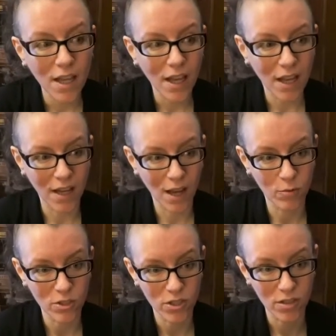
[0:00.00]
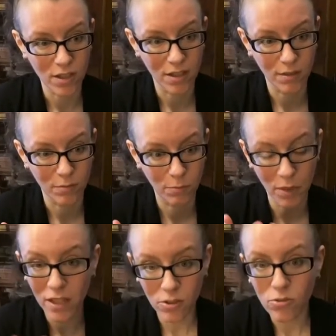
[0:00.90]
and now we're just gonna
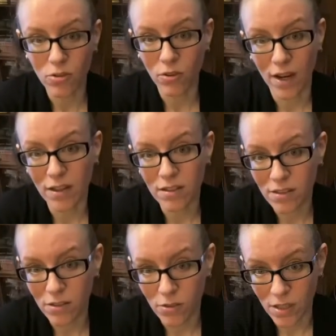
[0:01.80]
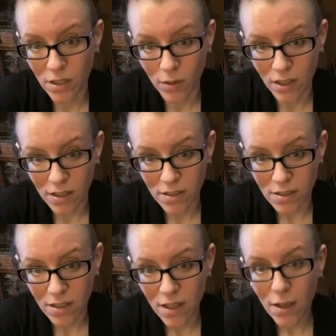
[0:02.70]
pin you to the ground until you deal with us.
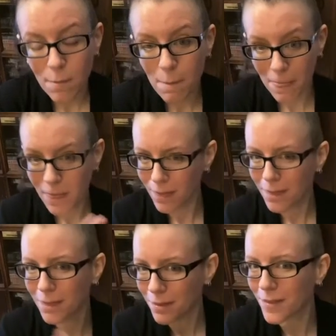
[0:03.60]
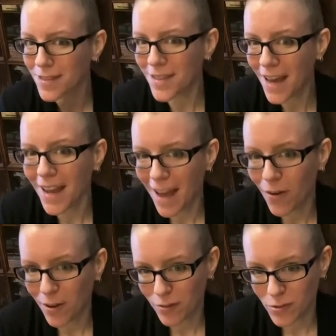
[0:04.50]
That's kind of how
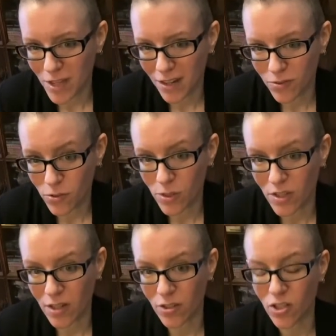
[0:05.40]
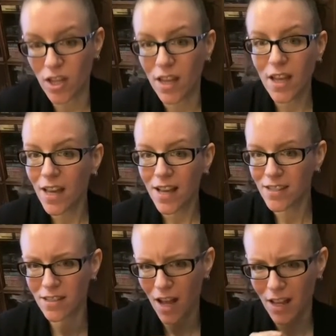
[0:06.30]
I view Ten of Swords energy.
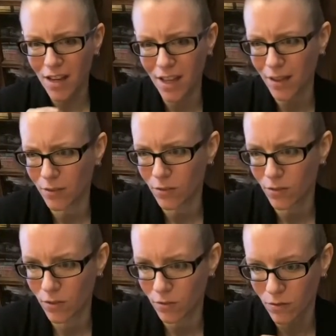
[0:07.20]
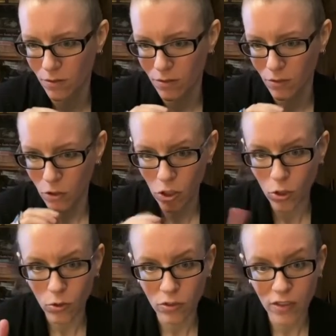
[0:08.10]
It's not a
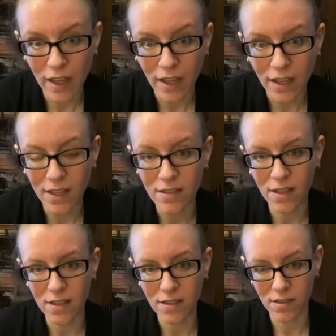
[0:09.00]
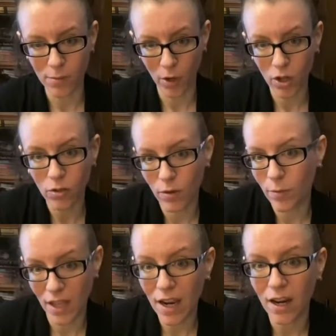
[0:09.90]
new thing. It's a burden we've
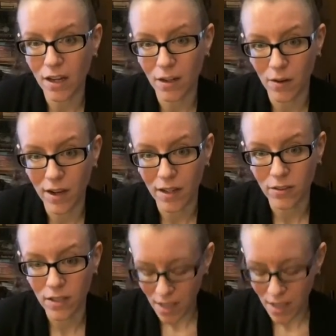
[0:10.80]
been carrying around.